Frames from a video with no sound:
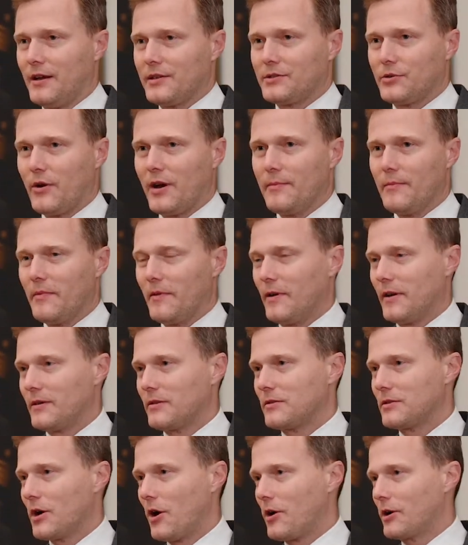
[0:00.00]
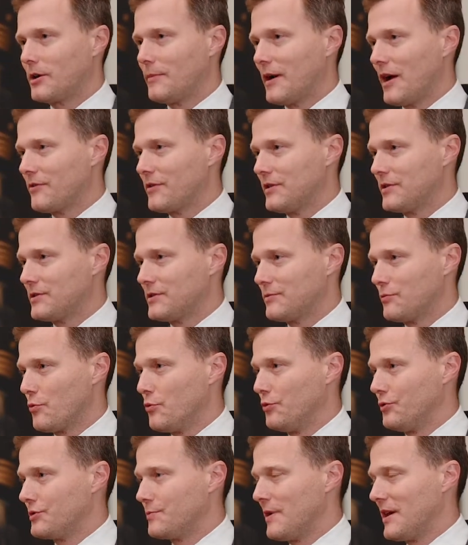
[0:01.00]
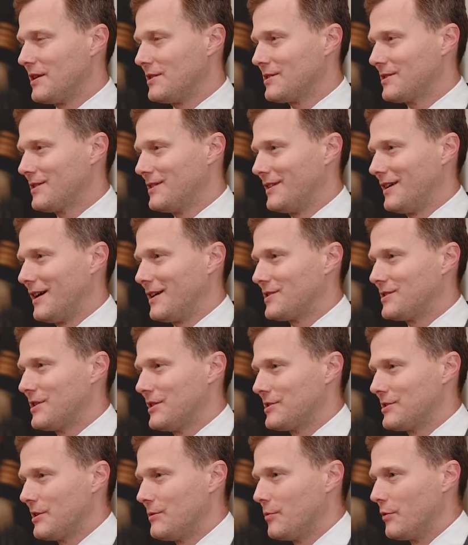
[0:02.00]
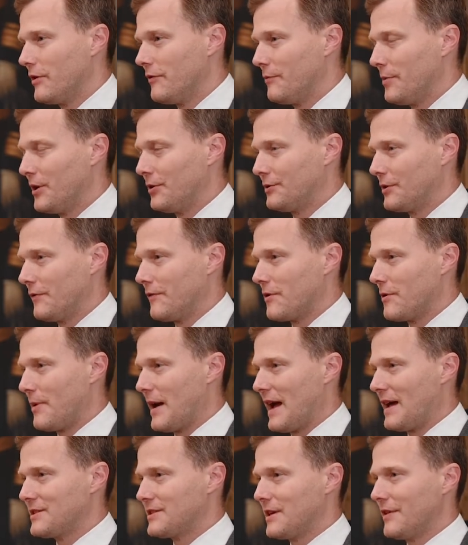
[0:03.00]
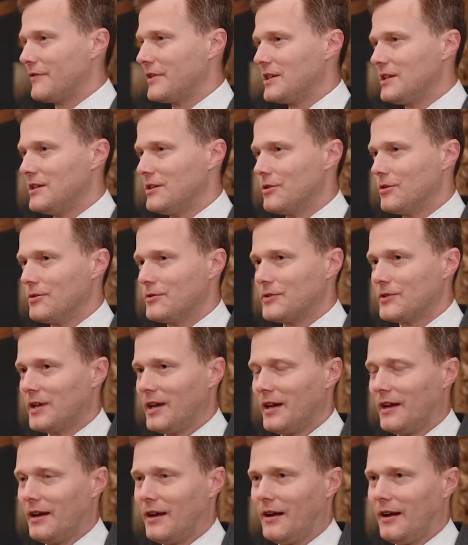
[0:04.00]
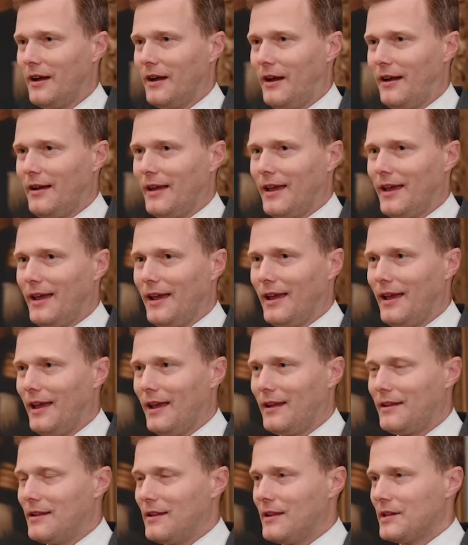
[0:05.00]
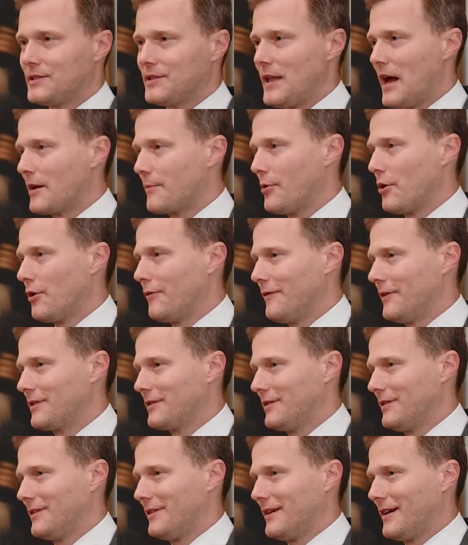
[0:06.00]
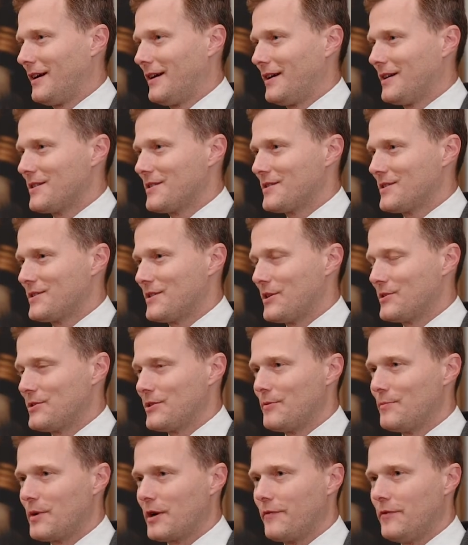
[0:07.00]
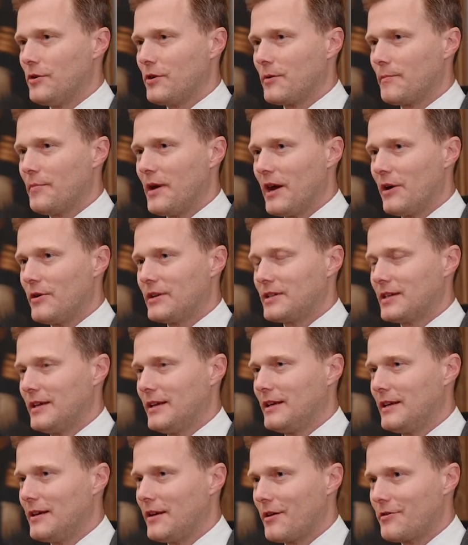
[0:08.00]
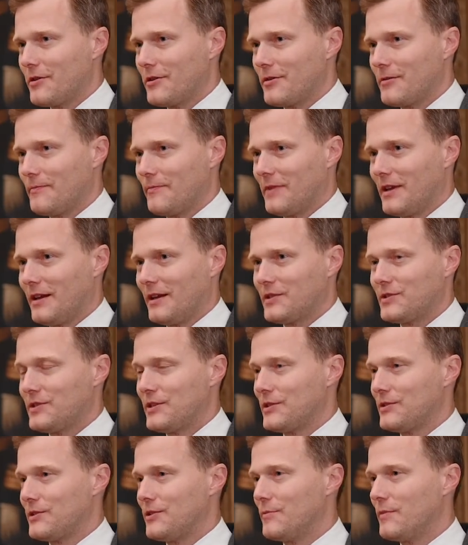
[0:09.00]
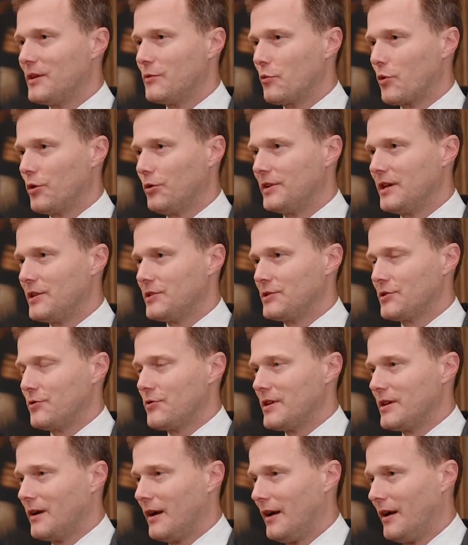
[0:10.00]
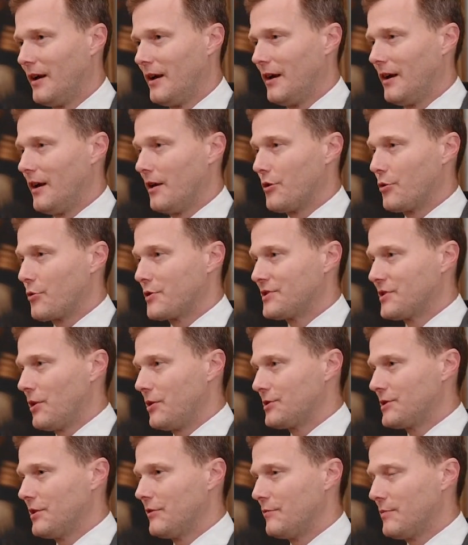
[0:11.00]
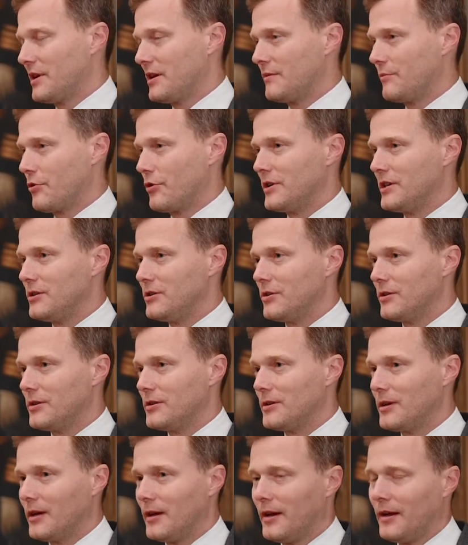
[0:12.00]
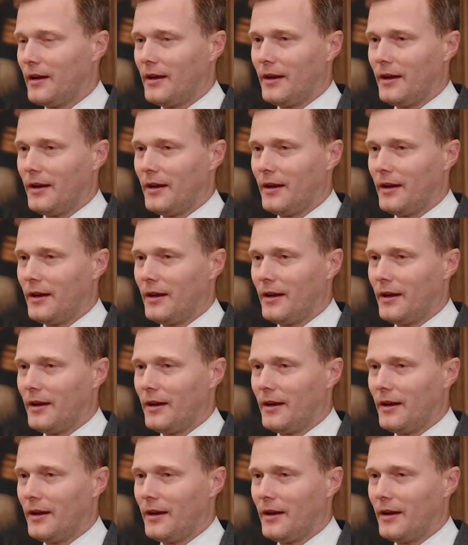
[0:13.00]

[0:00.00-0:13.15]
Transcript: So I talked about this rules-based system we've built over the past 70 years. And it's not a perfect system, but if you compare it to any other system in world history, the results have been pretty good.